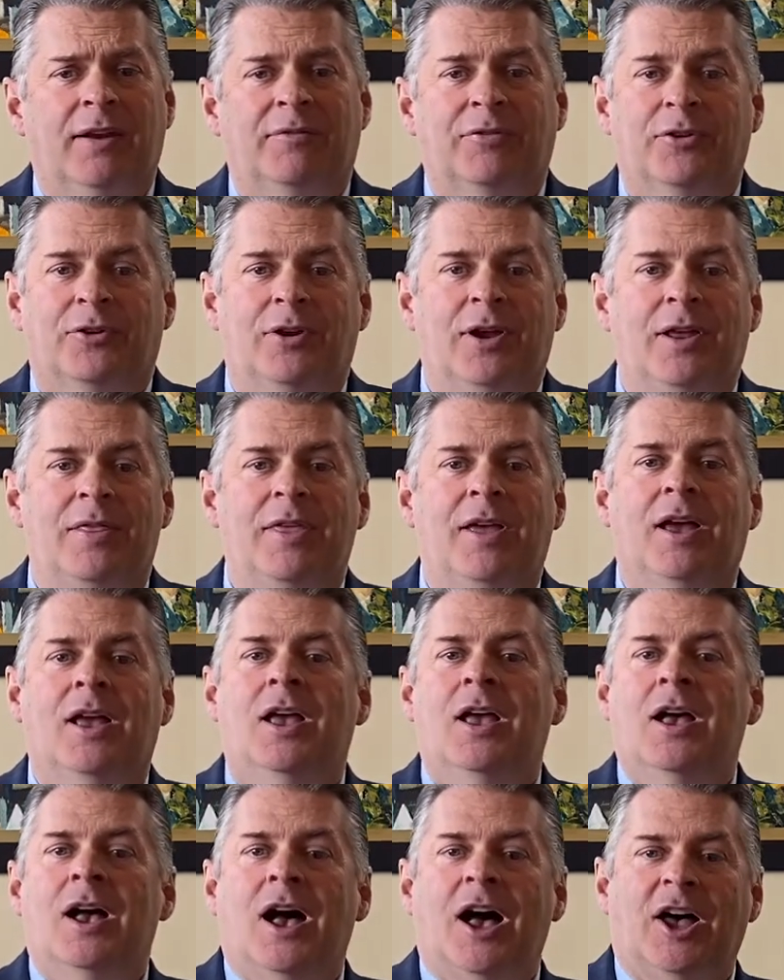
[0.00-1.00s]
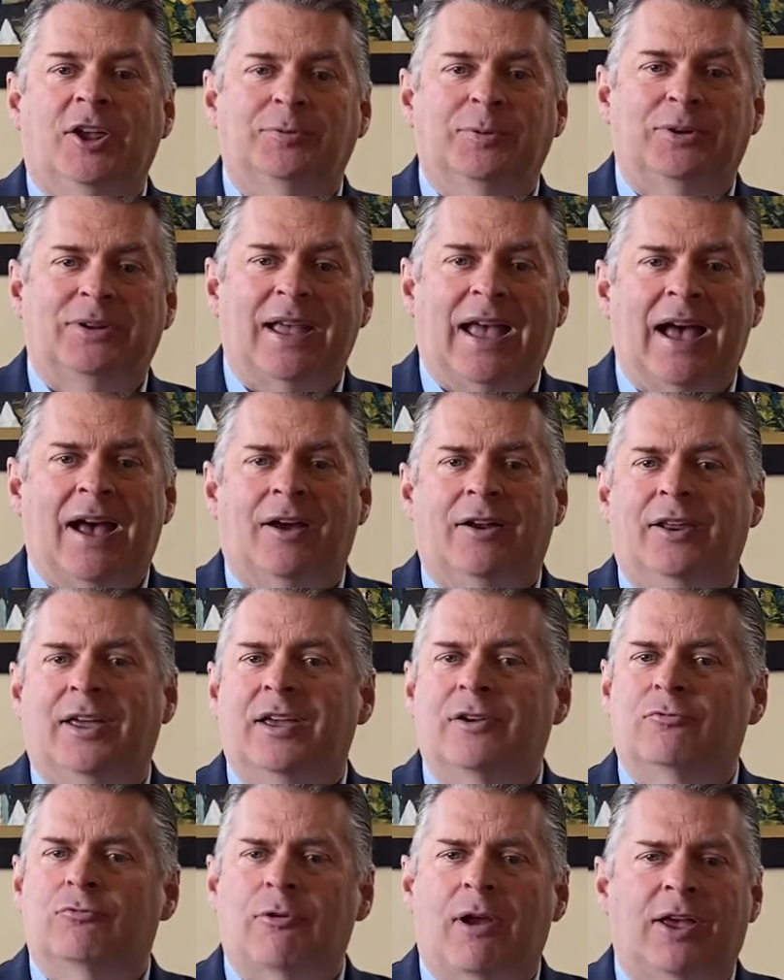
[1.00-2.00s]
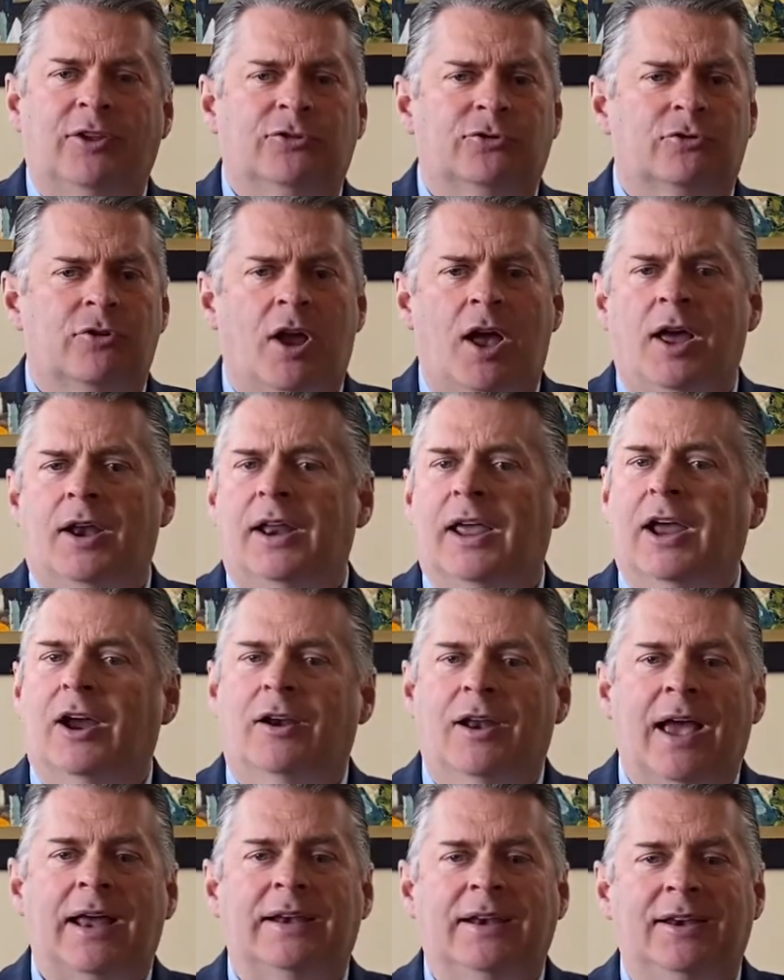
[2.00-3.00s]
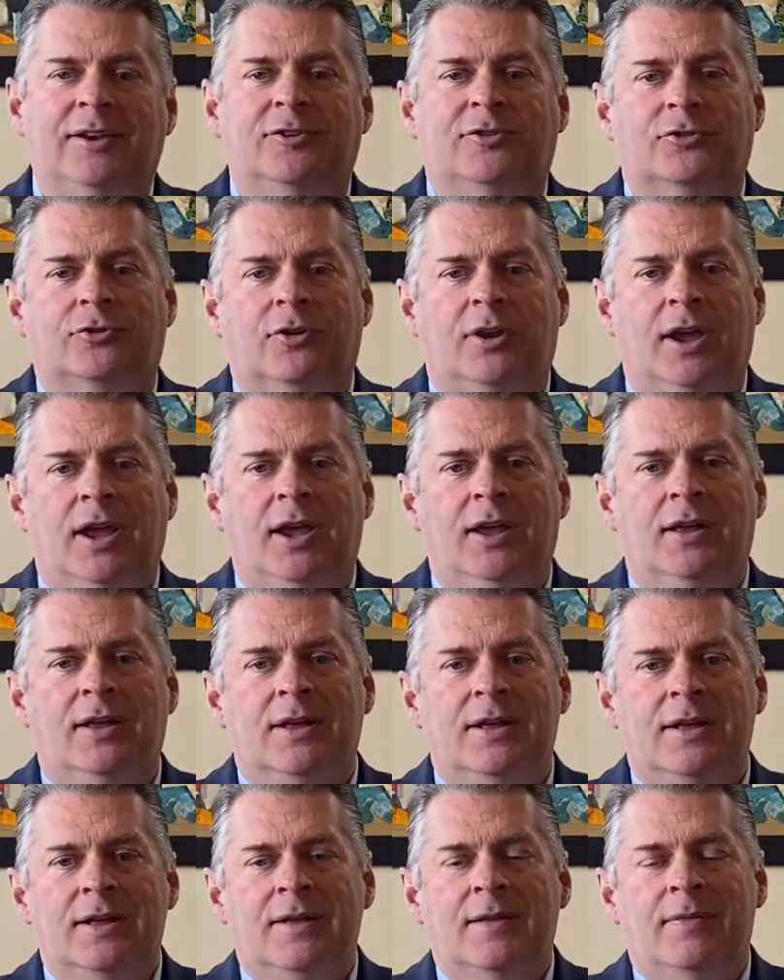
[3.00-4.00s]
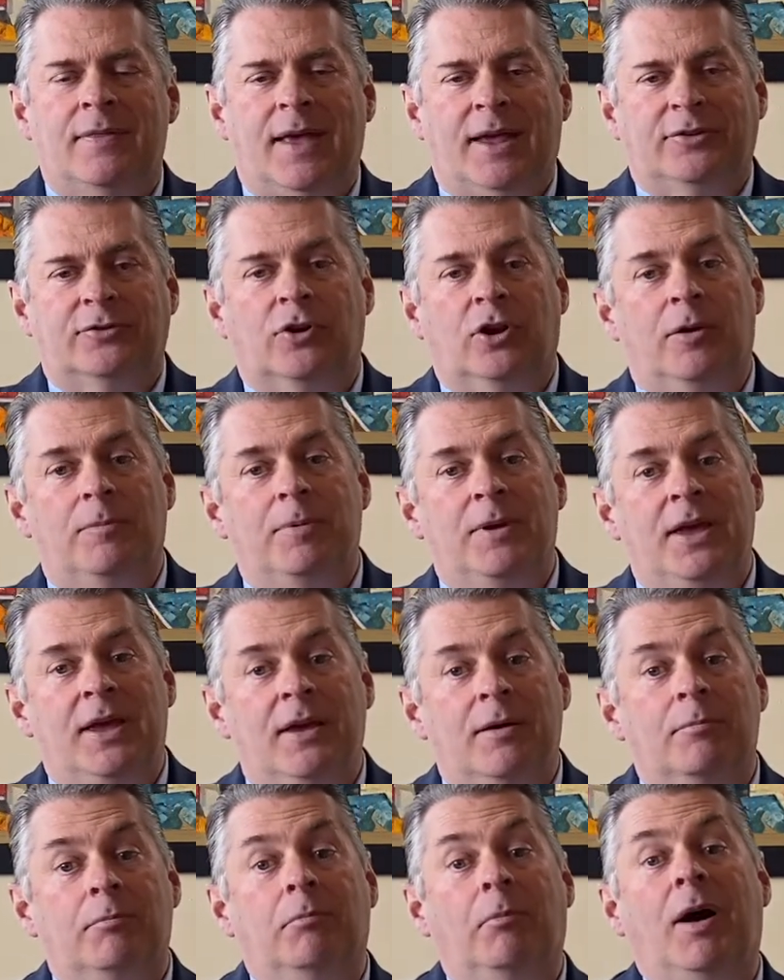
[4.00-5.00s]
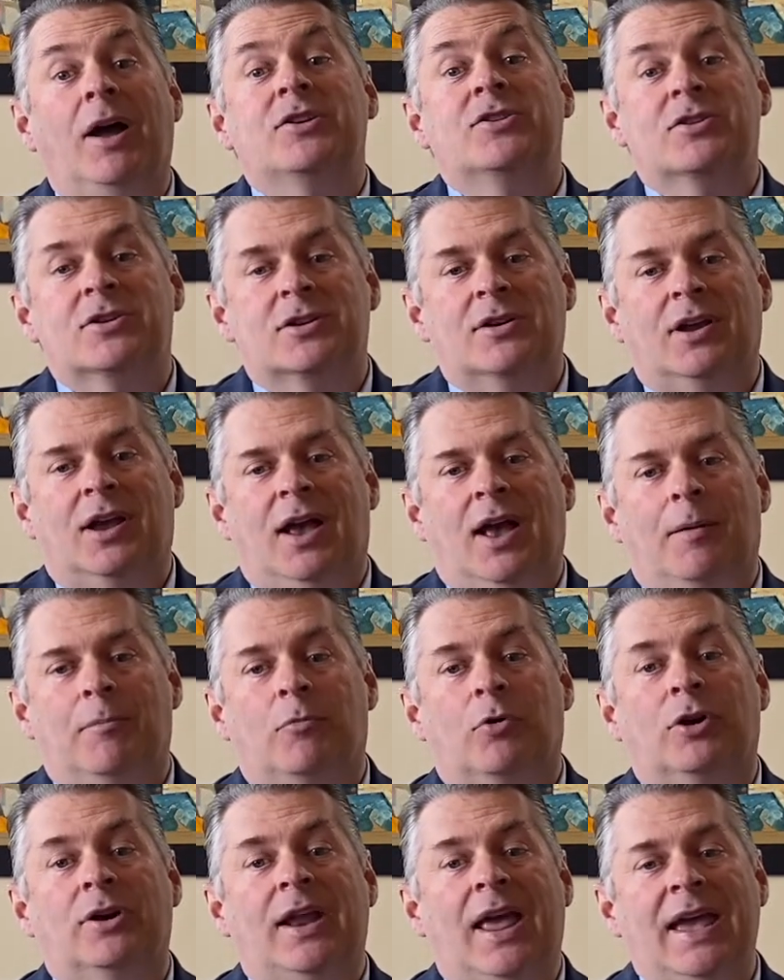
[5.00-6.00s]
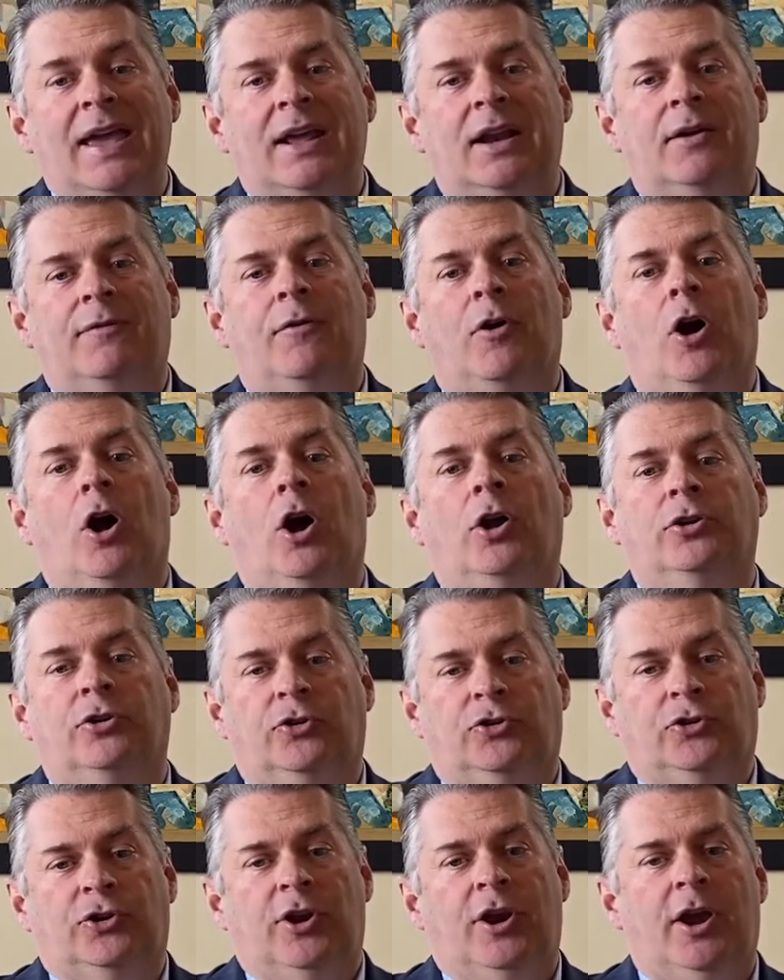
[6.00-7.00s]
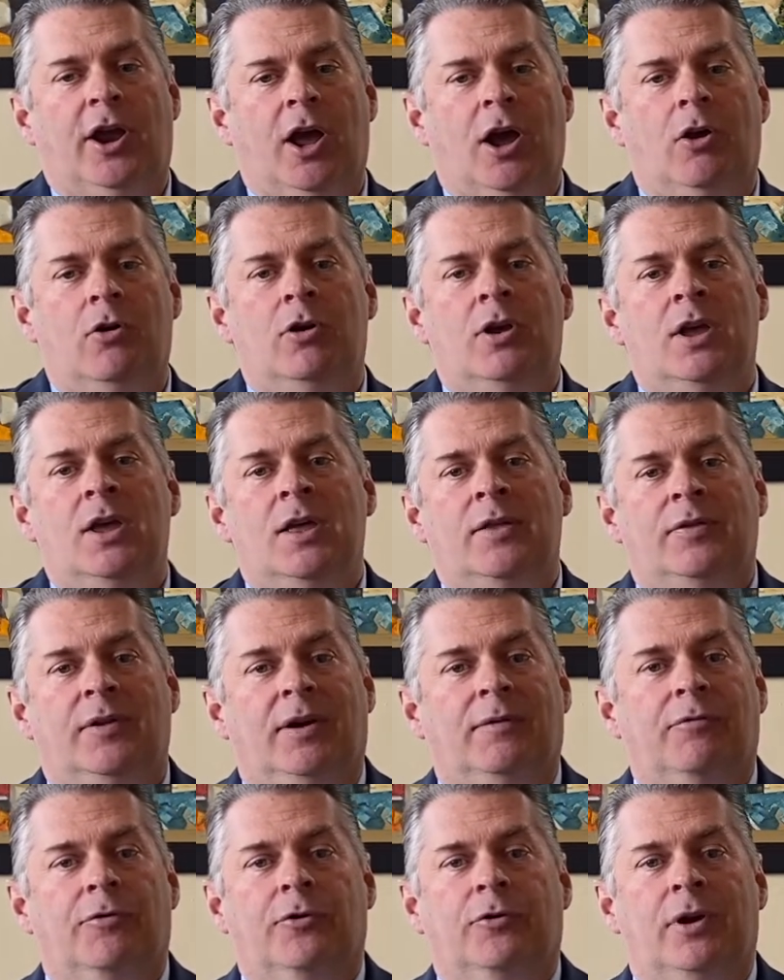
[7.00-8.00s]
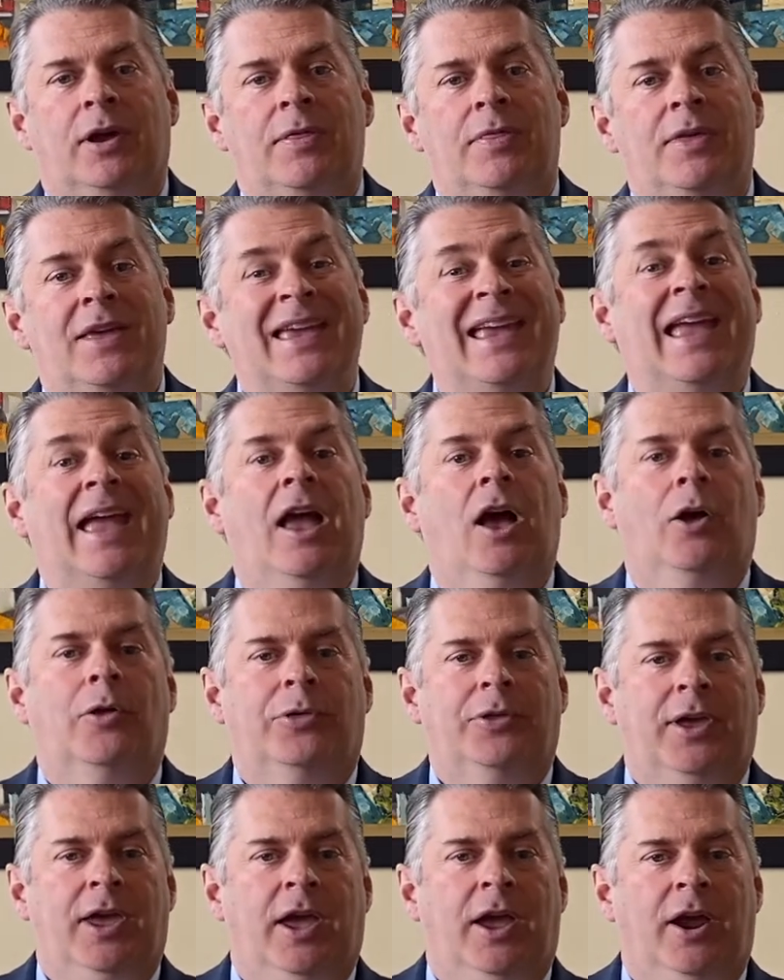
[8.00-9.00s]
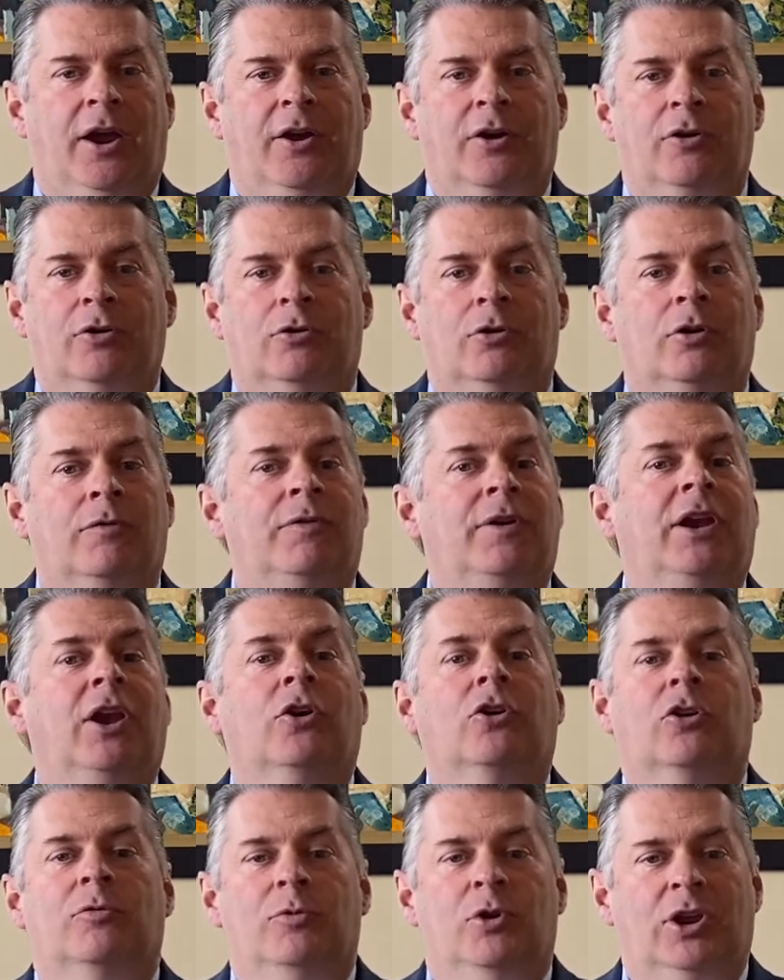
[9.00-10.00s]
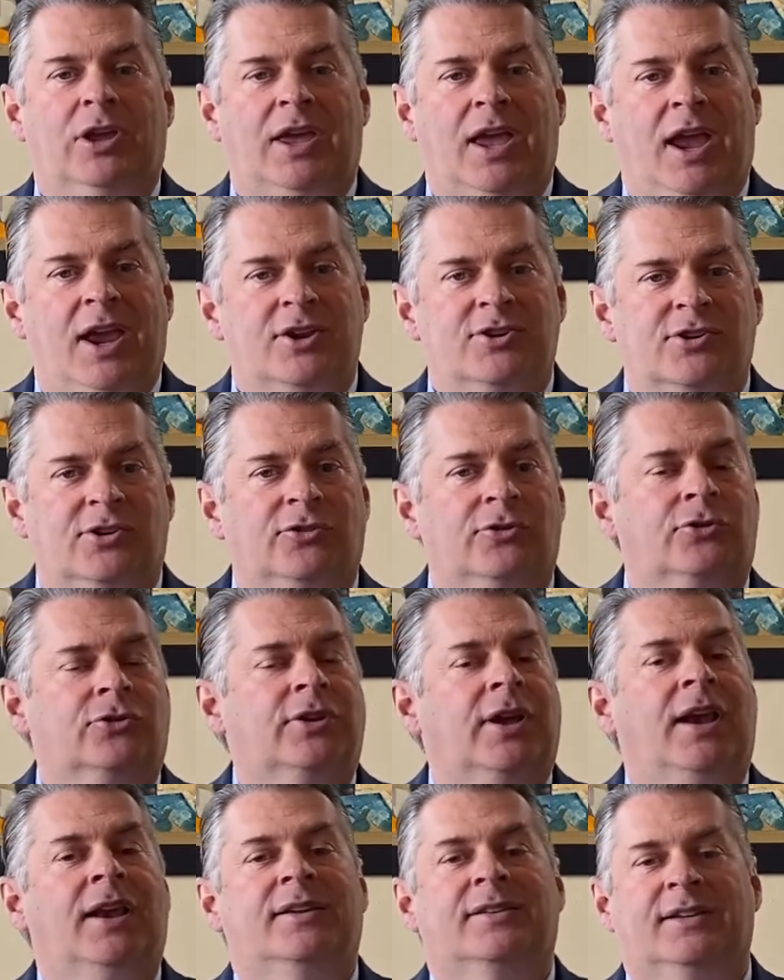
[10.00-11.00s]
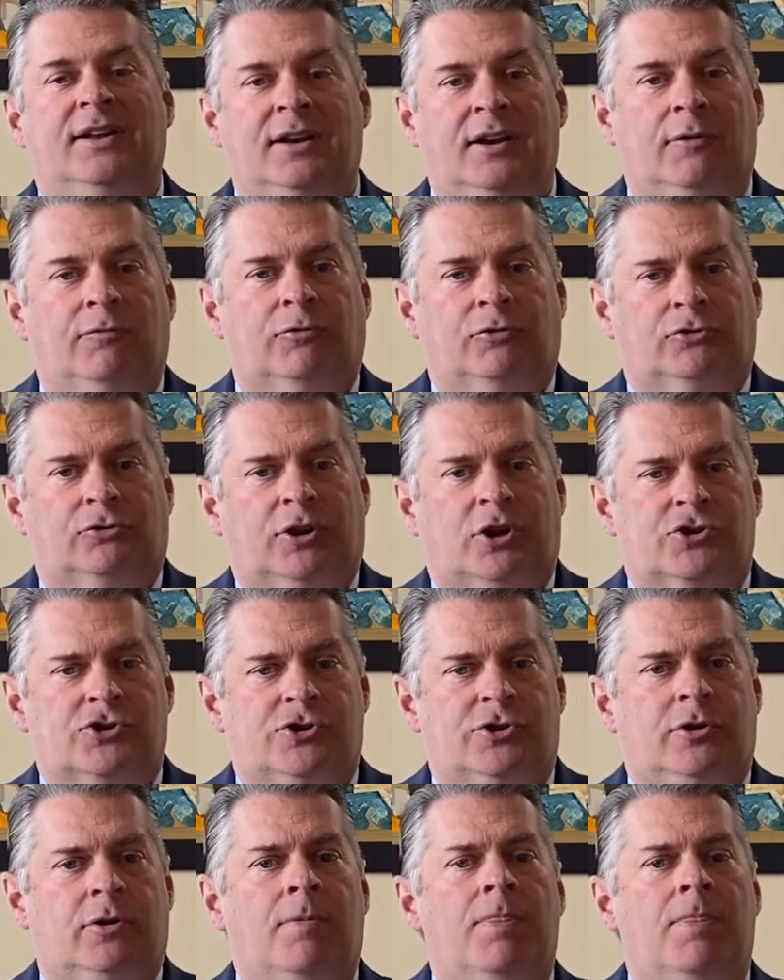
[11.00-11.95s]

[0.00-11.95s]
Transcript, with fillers: If they're in the hospitality, restaurant, airline industry, that's going to be much uh, more negative on your scenario than if they're in the healthcare or video communications or data center infrastructure.